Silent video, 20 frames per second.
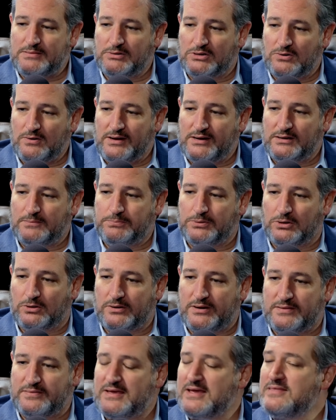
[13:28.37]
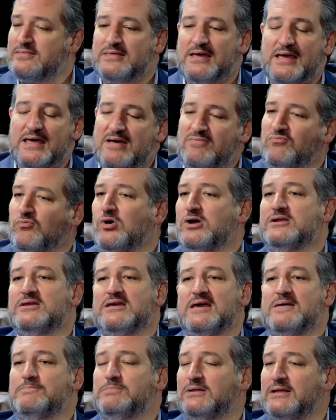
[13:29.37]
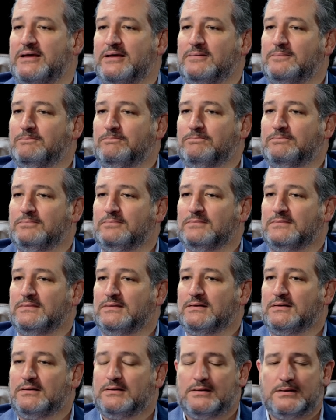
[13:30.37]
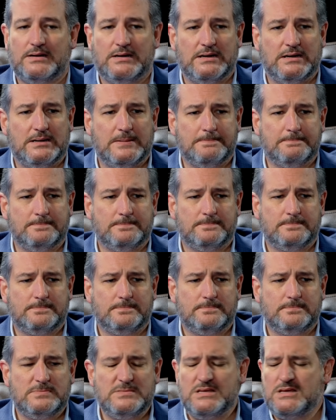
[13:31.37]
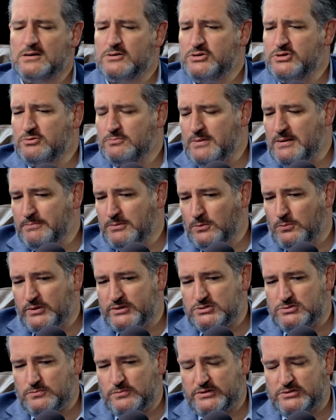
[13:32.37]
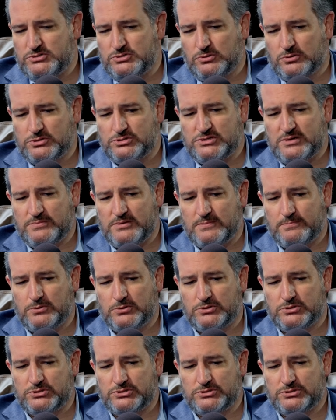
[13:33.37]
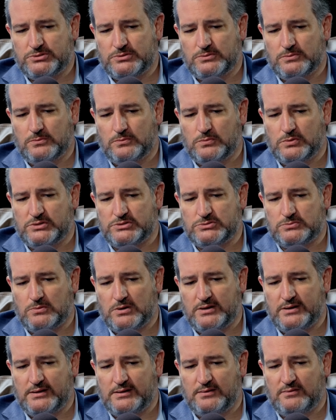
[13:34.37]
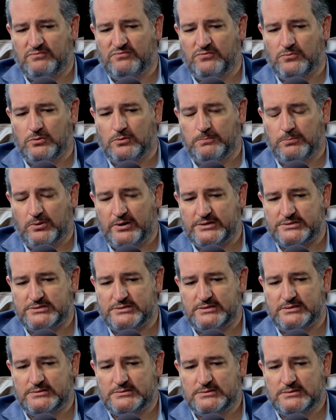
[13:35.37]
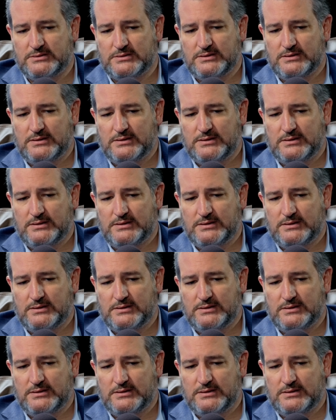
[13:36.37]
Democratic Party, they have one game plan. You know, you remember when George W. Bush was running for president,